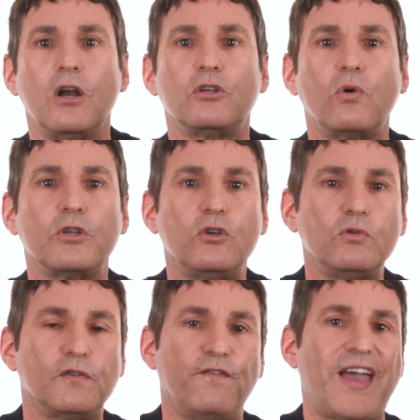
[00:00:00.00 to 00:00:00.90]
Don't
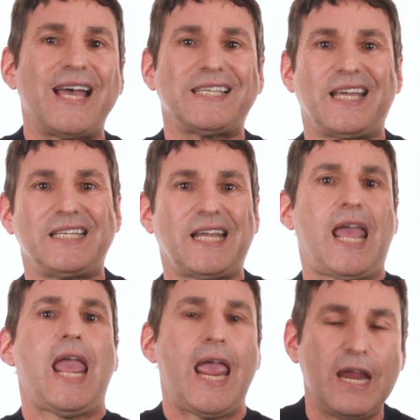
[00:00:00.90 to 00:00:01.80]
use fasting to
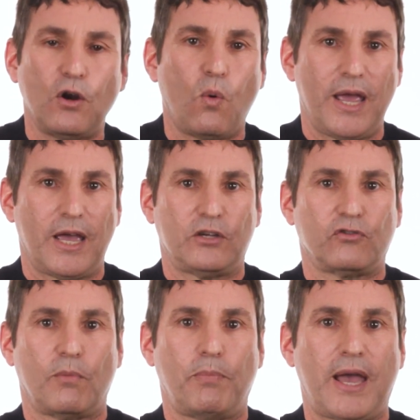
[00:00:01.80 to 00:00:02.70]
hate away
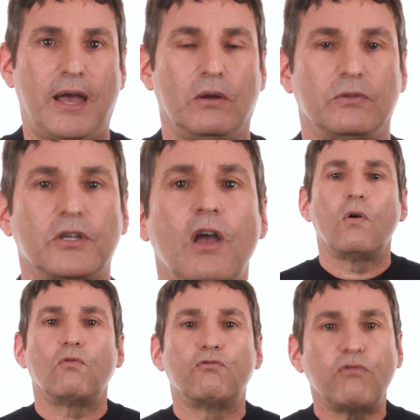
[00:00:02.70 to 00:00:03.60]
extra pounds.
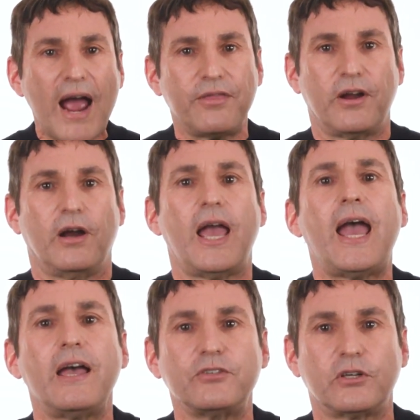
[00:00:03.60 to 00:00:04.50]
Rather,
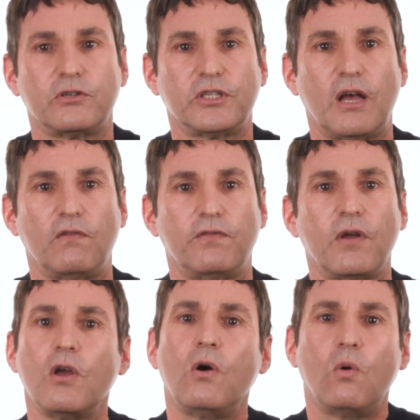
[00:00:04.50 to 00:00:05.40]
ask yourself,
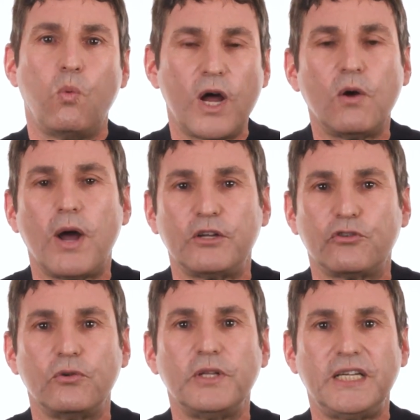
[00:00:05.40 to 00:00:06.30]
what do I
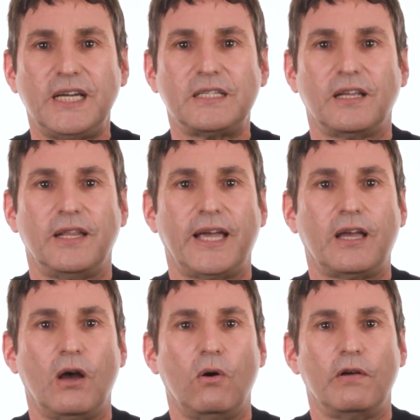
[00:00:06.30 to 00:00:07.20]
truly need to let
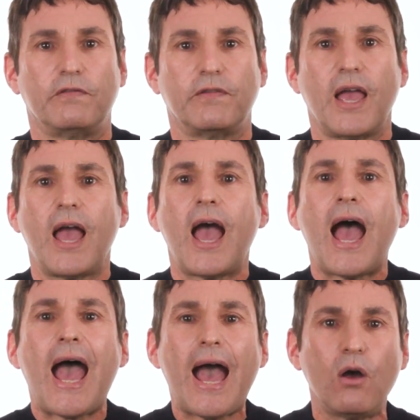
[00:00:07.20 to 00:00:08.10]
go of?
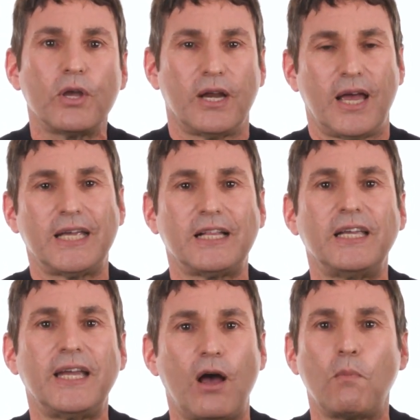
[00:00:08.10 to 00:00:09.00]
How can I
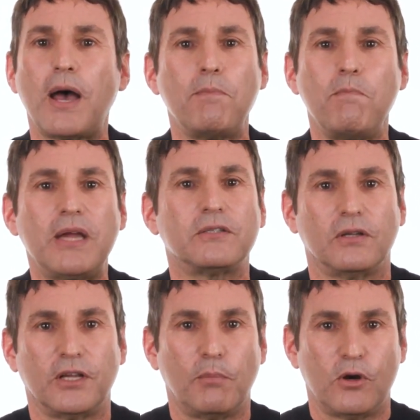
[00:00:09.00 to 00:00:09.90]
clean out my
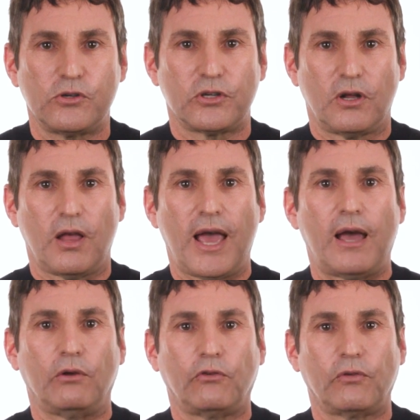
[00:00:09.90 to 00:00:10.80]
mental and emotional
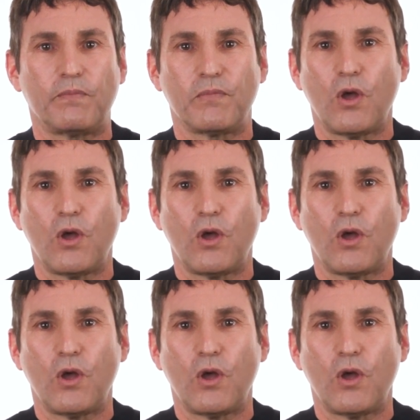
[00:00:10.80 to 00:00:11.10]
house?